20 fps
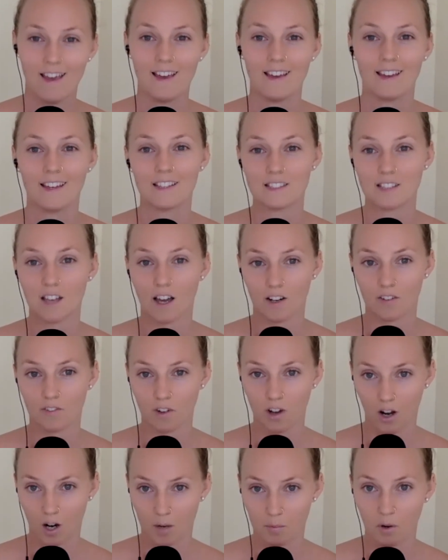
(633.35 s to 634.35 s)
inside of
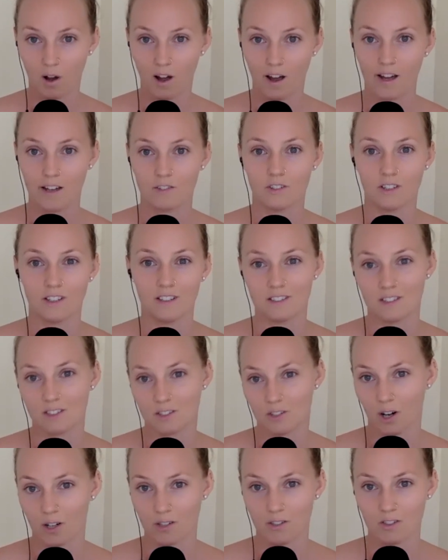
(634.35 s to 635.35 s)
carbohydrates,
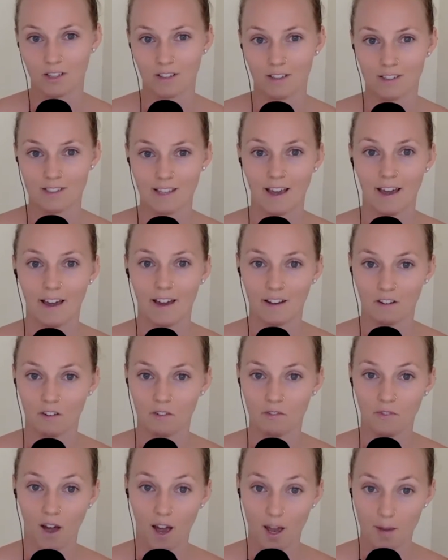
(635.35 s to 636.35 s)
starches, and
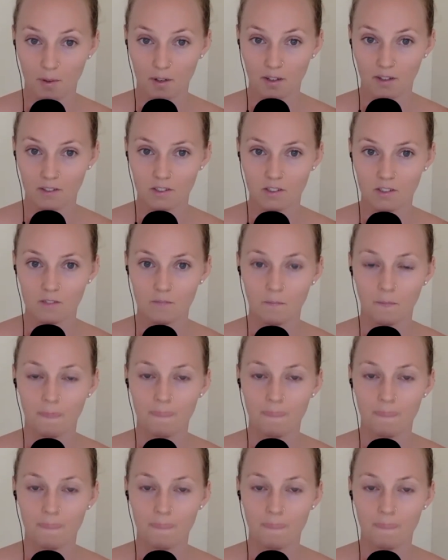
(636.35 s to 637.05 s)
fibers.